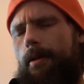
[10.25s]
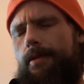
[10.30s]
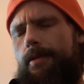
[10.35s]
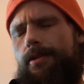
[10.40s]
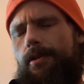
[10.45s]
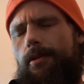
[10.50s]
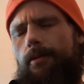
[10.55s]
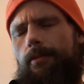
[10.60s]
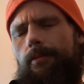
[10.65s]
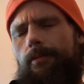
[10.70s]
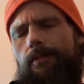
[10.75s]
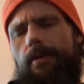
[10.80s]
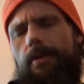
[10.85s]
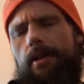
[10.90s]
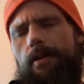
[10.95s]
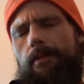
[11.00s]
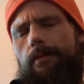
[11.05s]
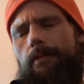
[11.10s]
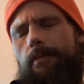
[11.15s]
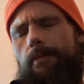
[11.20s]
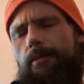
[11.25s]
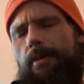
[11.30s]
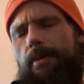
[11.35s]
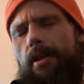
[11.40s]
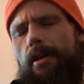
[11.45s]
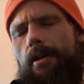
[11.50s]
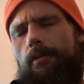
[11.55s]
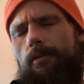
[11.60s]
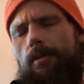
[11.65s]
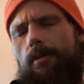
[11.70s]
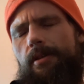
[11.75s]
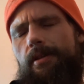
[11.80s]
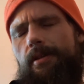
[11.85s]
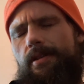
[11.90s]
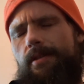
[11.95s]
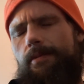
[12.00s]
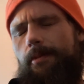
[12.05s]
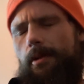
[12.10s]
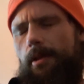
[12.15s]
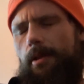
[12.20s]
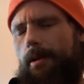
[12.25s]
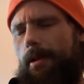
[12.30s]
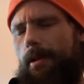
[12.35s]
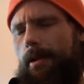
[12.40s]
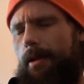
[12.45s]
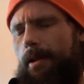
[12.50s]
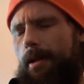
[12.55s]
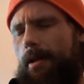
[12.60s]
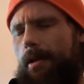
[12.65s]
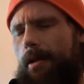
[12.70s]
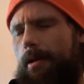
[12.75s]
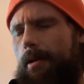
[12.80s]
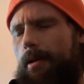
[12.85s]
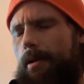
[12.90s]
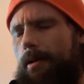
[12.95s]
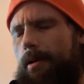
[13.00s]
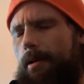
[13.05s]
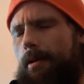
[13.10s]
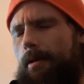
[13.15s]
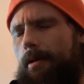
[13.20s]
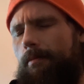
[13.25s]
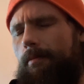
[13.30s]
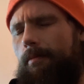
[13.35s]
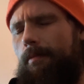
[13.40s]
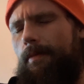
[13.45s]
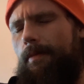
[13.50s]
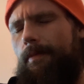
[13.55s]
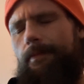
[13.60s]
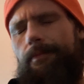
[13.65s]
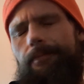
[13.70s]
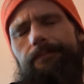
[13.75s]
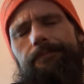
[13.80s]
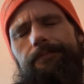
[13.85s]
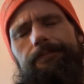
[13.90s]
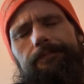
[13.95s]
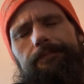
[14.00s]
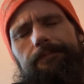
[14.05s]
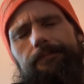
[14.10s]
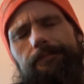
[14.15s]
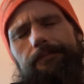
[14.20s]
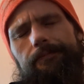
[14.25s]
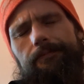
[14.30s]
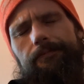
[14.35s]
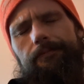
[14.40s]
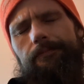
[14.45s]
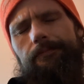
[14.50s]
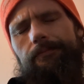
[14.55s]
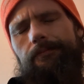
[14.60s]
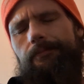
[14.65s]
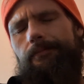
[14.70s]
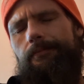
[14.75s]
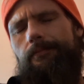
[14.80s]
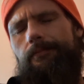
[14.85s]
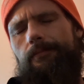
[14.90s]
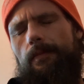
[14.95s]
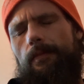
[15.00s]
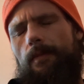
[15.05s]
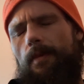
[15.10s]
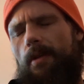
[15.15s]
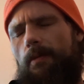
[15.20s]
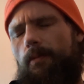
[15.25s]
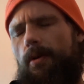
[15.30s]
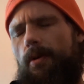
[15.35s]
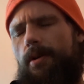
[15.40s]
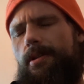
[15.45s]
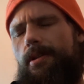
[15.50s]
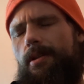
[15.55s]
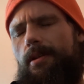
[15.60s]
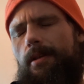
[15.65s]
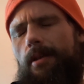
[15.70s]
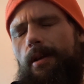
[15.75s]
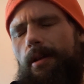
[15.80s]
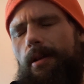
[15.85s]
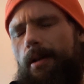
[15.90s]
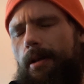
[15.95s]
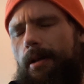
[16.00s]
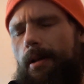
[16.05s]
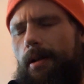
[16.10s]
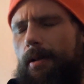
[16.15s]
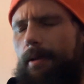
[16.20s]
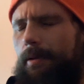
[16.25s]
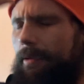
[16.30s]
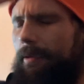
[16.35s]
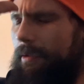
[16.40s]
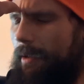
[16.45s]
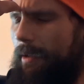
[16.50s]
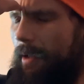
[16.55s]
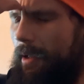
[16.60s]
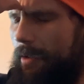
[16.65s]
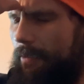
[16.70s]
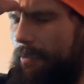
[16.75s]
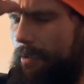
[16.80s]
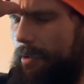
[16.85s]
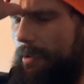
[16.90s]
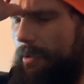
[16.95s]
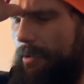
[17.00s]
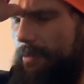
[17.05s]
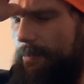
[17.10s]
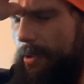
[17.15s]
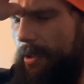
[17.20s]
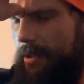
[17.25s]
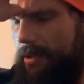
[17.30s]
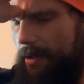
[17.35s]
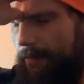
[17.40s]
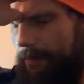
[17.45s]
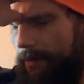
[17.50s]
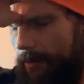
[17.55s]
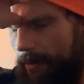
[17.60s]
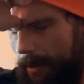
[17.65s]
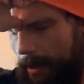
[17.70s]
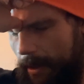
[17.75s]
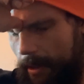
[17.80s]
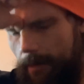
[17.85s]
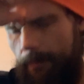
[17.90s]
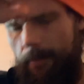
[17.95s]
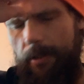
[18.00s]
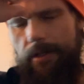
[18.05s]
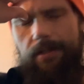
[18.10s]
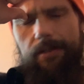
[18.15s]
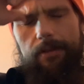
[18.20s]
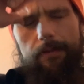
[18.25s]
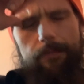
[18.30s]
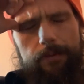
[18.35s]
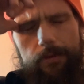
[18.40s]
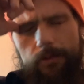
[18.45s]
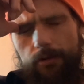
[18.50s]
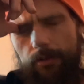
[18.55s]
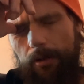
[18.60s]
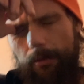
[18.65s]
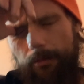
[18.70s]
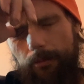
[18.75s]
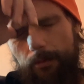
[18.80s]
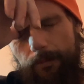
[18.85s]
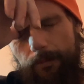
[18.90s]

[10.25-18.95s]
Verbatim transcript: so yeah, with me not wanting to speak, like um, it wasn't like uh, a lot of it is because I feel like I get myself in trouble